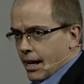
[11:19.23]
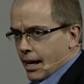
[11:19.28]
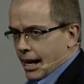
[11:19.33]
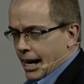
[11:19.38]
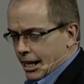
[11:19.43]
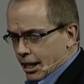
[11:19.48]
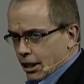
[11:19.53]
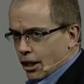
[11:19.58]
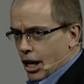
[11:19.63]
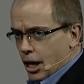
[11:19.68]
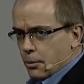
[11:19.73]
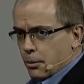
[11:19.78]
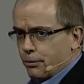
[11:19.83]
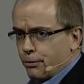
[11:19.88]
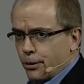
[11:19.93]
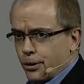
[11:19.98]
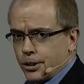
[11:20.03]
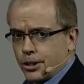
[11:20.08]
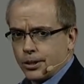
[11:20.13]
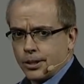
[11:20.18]
And Alon
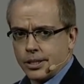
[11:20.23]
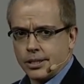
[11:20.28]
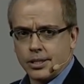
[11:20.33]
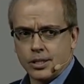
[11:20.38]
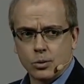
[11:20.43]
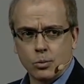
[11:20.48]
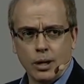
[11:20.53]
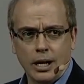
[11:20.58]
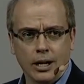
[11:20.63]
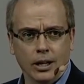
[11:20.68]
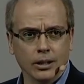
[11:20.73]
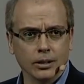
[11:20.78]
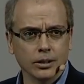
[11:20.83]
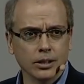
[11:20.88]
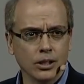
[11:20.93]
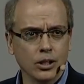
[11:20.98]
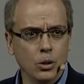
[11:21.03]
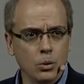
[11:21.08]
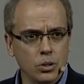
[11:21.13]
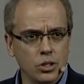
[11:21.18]
referred to this as well.
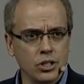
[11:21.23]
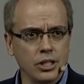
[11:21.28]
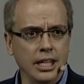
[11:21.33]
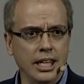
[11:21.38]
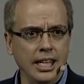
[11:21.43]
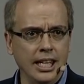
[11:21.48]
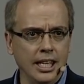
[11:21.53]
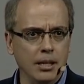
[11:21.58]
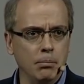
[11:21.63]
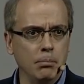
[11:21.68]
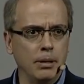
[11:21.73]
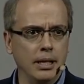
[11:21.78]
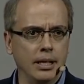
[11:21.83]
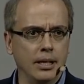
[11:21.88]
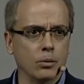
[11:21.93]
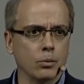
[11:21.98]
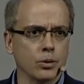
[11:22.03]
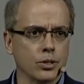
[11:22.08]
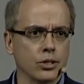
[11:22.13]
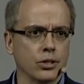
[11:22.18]
You see
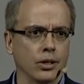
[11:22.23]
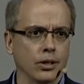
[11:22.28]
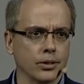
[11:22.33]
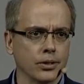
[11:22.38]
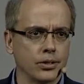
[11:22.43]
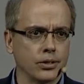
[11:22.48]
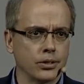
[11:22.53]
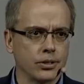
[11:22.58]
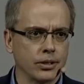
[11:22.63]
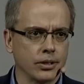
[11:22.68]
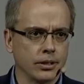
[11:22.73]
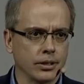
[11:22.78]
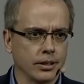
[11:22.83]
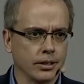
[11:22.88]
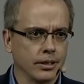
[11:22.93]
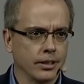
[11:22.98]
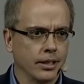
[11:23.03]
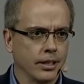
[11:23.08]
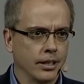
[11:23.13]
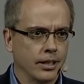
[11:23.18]
immediate results.
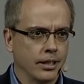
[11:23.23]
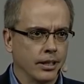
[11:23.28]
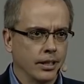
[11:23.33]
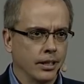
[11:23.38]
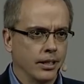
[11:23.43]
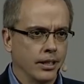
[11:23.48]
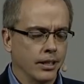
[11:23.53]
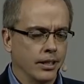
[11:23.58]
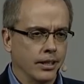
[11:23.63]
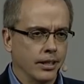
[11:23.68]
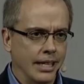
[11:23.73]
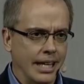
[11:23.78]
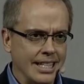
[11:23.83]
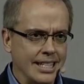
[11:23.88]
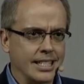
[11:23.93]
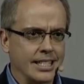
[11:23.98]
That